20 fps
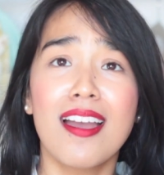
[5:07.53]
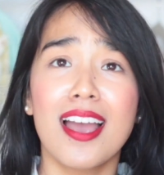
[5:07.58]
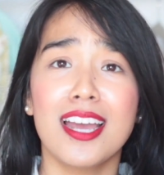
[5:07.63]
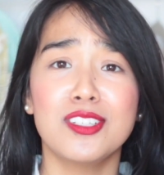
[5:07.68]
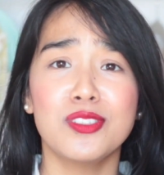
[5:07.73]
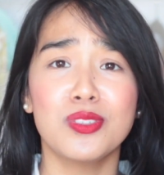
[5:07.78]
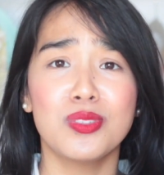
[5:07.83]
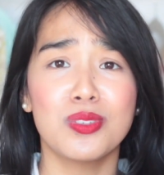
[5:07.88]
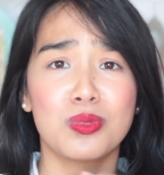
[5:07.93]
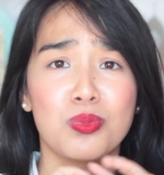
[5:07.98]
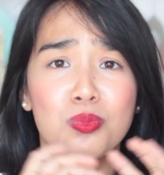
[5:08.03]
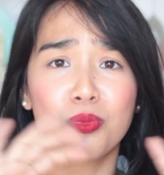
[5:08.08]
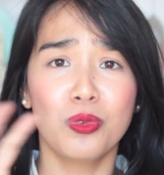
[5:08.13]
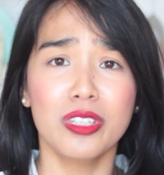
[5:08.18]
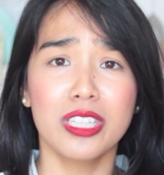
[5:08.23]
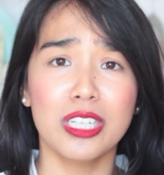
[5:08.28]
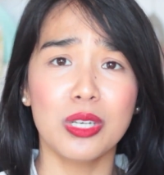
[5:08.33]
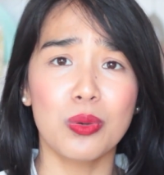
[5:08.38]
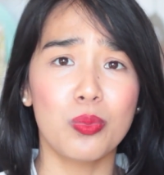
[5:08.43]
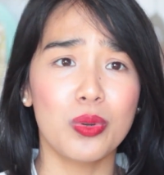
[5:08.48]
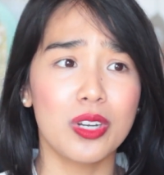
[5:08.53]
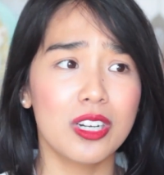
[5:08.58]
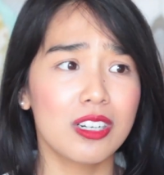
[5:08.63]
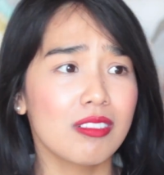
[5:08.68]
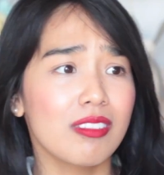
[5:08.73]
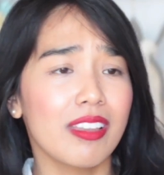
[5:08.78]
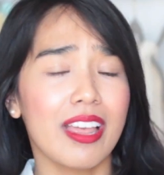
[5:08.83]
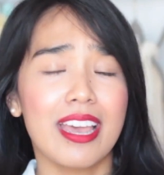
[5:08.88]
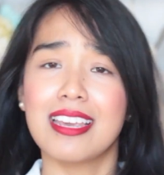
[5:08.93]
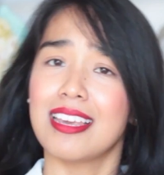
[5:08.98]
I do this really
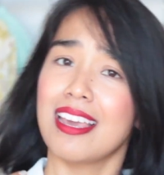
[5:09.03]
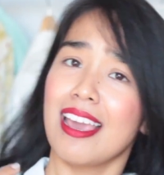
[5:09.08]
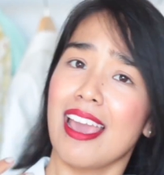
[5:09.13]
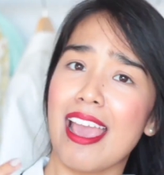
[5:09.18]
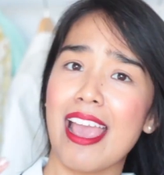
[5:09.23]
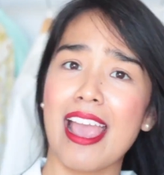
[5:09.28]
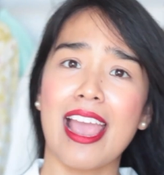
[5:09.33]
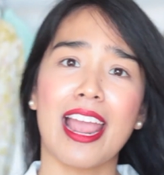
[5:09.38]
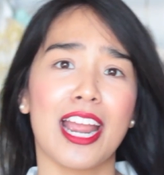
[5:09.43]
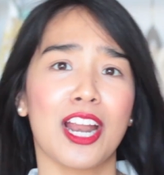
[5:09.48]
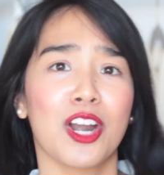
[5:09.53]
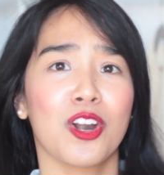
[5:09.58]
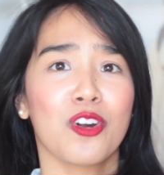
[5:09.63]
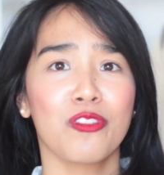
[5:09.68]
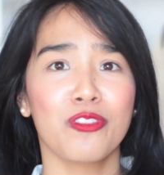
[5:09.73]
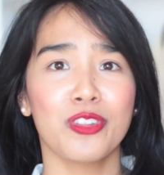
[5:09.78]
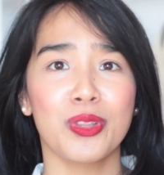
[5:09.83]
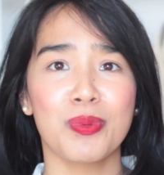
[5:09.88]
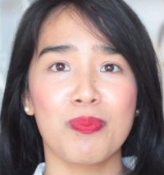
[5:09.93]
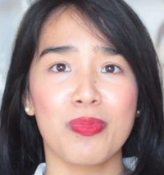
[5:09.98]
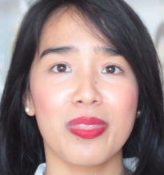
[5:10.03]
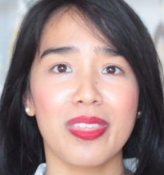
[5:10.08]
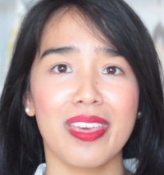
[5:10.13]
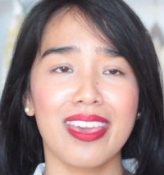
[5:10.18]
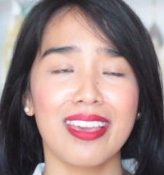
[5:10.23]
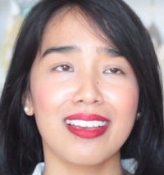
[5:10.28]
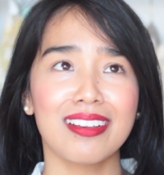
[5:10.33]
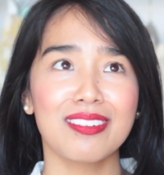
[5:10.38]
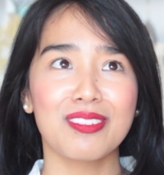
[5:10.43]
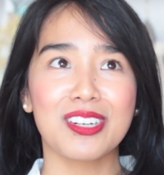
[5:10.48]
weird like hair flip
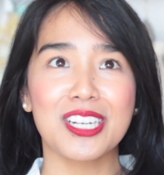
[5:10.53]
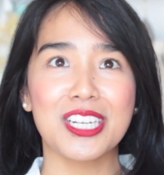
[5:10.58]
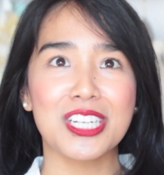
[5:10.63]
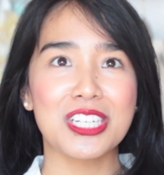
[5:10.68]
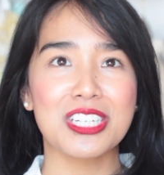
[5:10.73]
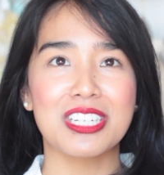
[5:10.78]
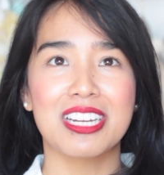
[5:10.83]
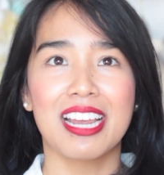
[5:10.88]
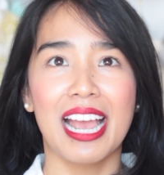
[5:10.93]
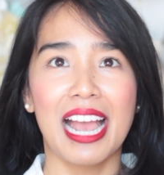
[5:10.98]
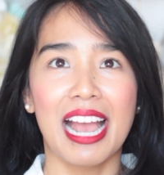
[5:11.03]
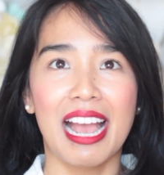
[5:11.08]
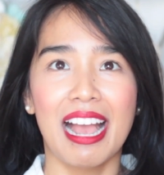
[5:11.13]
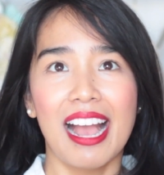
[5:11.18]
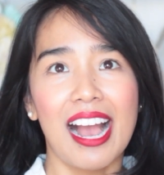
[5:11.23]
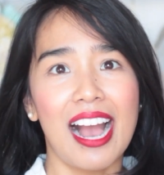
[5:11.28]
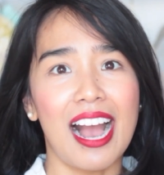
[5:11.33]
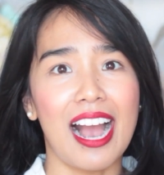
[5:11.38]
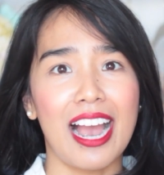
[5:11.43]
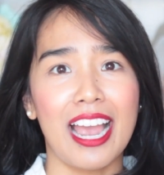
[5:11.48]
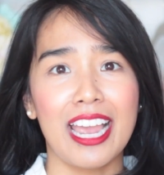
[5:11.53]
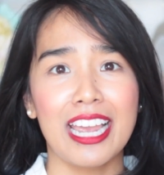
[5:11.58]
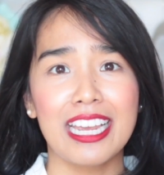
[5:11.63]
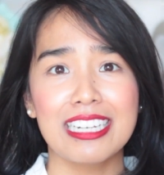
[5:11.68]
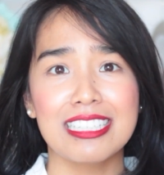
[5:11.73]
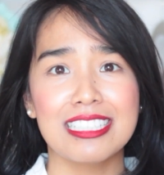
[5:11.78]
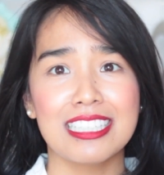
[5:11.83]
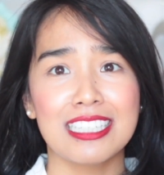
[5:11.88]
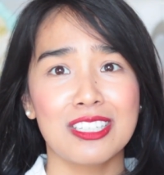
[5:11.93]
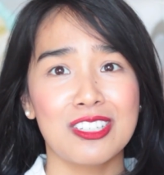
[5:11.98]
thing, which
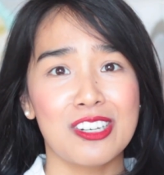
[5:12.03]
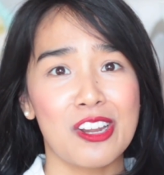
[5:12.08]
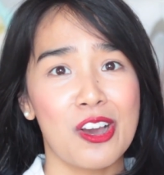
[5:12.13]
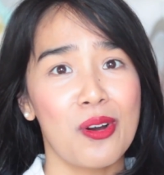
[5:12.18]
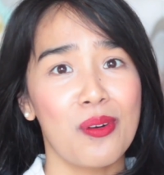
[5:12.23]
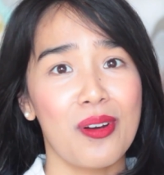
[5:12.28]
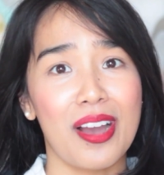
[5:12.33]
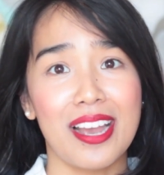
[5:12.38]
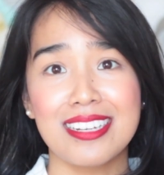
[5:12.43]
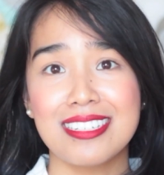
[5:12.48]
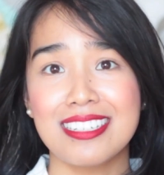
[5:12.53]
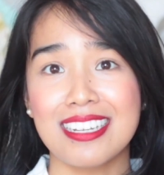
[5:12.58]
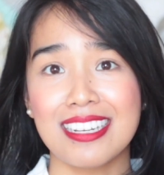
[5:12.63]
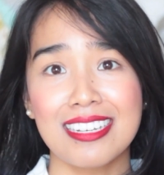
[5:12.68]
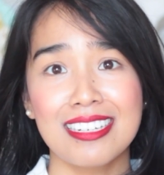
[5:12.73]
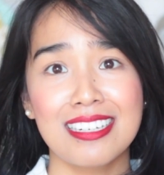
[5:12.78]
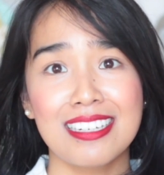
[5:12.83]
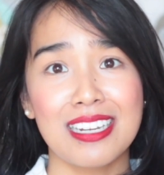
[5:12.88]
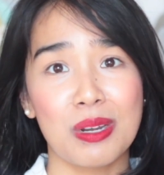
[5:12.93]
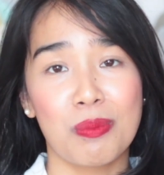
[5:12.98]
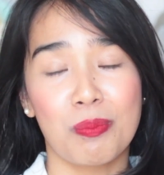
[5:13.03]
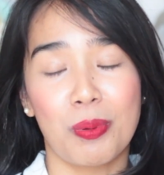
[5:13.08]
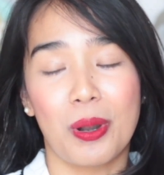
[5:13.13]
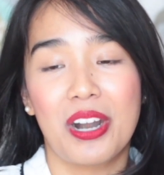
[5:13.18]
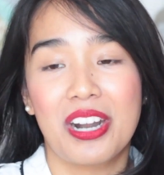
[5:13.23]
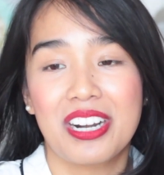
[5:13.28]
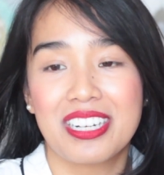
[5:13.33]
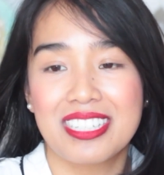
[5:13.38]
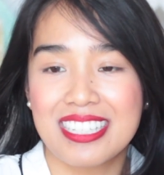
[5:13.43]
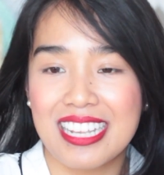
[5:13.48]
I didn't know I did in
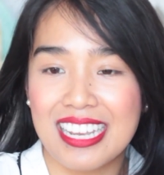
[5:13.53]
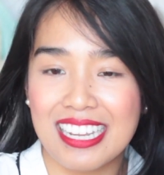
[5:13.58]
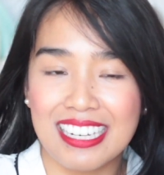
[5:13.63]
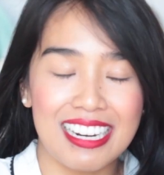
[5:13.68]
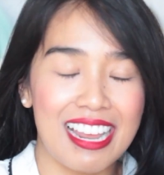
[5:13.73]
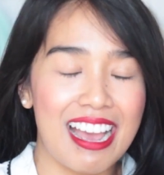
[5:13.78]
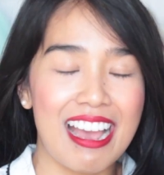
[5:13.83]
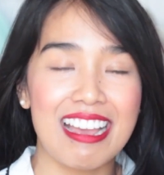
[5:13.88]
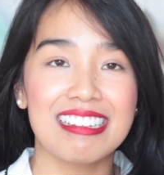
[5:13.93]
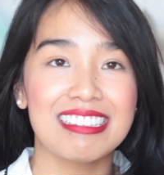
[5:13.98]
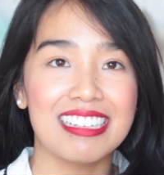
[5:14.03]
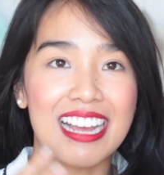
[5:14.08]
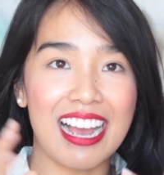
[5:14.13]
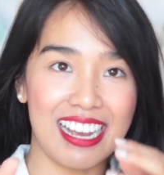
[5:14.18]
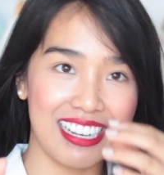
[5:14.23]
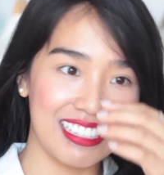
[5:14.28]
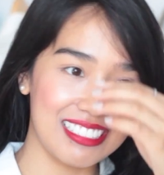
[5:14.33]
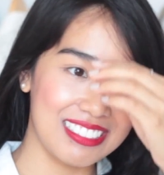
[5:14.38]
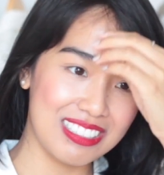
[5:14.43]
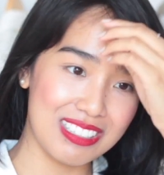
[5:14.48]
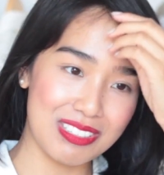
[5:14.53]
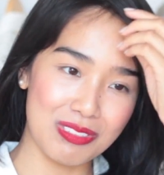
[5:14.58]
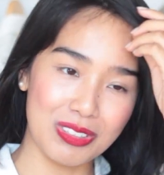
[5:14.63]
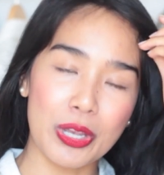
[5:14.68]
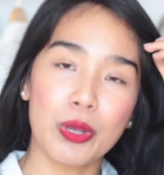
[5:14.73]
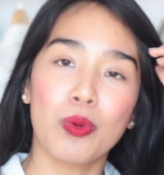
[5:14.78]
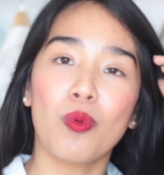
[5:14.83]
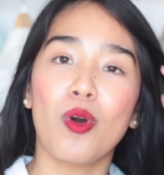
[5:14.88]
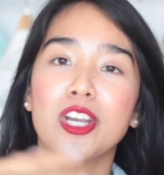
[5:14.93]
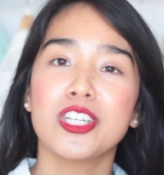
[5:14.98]
person. I, I
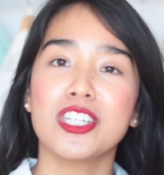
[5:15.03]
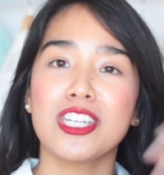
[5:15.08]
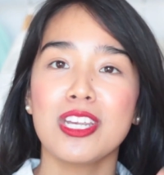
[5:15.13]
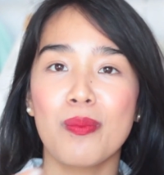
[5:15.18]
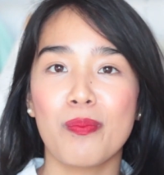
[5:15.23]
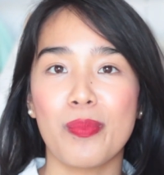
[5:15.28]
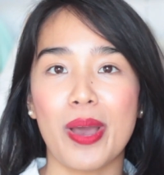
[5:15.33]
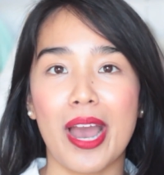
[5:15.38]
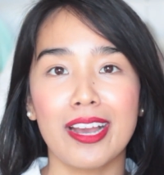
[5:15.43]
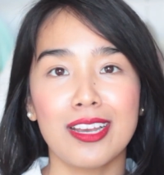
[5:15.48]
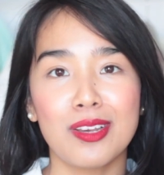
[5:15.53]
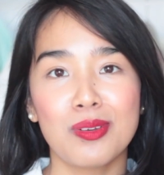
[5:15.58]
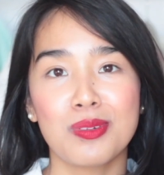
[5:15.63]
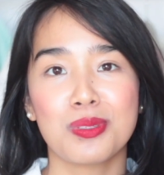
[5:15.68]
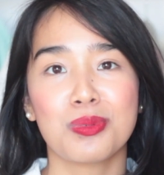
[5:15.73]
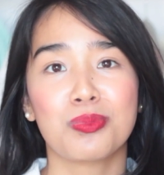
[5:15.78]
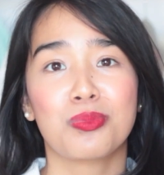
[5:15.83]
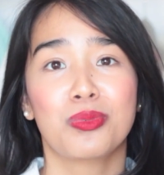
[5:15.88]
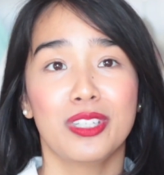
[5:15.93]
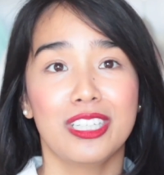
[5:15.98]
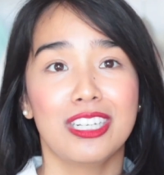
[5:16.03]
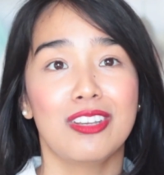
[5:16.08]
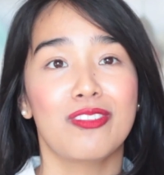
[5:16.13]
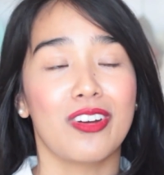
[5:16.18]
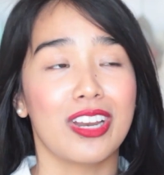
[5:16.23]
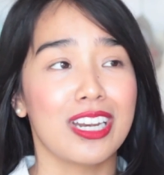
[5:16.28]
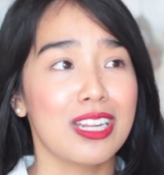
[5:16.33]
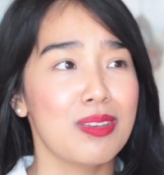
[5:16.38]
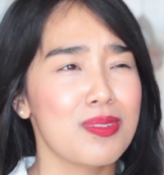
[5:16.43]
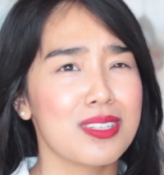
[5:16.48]
like watching it back, it was really
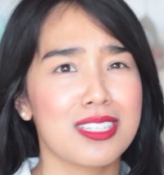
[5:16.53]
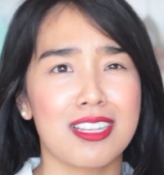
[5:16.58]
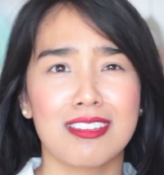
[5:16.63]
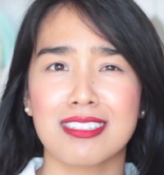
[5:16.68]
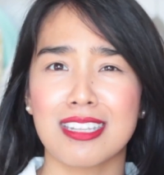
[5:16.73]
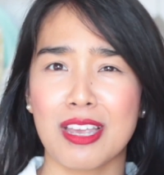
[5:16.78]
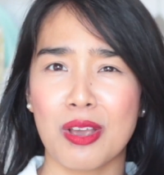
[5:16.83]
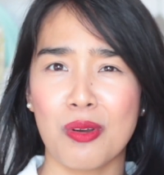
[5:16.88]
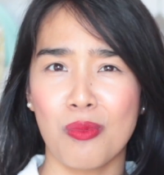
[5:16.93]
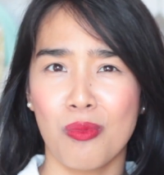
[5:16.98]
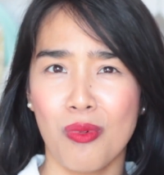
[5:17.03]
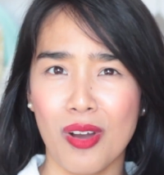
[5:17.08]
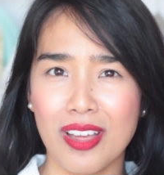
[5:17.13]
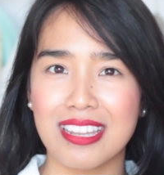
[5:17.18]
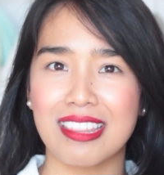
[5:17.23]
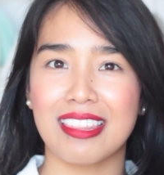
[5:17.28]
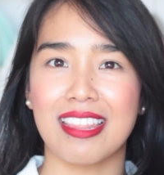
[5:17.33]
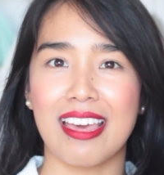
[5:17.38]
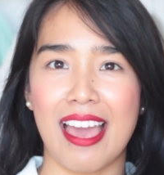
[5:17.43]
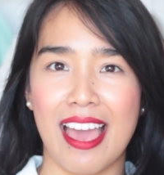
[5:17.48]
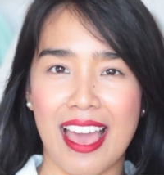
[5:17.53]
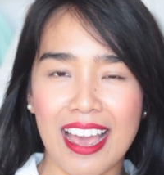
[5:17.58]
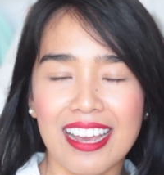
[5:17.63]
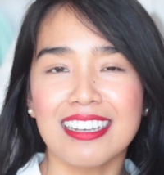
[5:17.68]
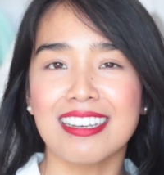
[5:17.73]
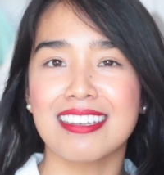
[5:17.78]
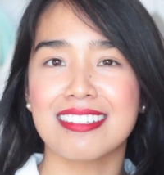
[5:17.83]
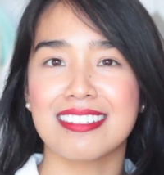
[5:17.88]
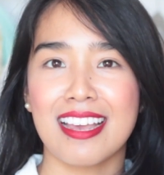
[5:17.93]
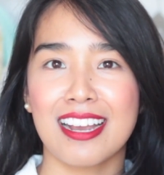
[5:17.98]
funny because I was like, what the
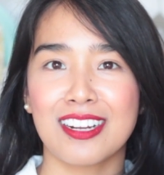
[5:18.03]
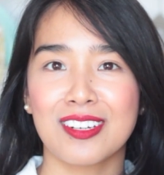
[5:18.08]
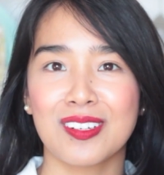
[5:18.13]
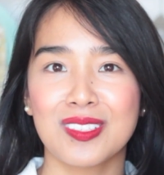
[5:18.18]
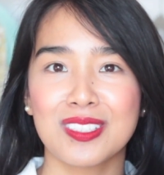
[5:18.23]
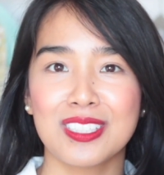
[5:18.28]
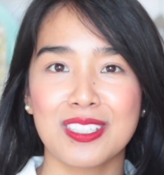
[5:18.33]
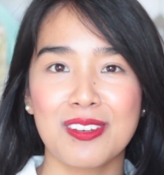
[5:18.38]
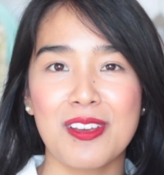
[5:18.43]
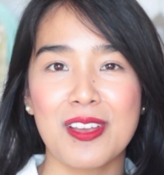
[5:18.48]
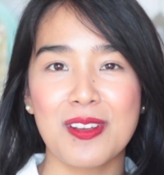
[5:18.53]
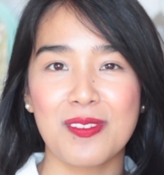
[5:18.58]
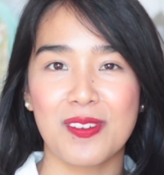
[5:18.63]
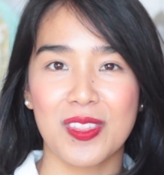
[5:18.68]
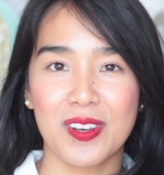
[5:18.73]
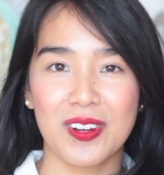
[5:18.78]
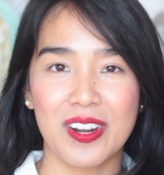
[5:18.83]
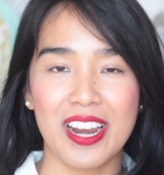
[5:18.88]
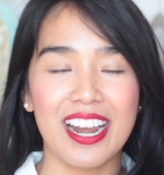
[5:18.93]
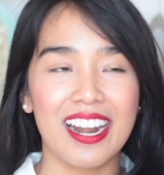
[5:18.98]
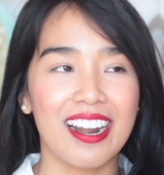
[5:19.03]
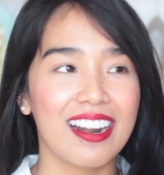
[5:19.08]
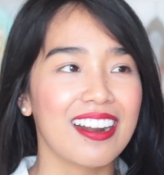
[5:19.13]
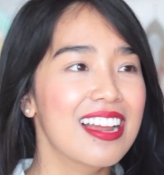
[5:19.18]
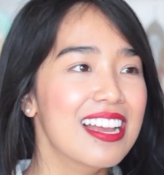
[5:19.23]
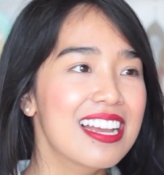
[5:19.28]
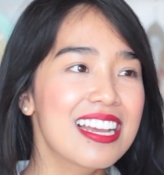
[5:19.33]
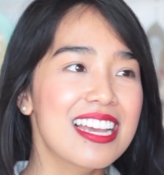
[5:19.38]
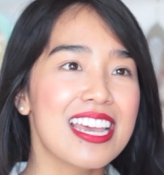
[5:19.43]
heck is that girl doing with her hair?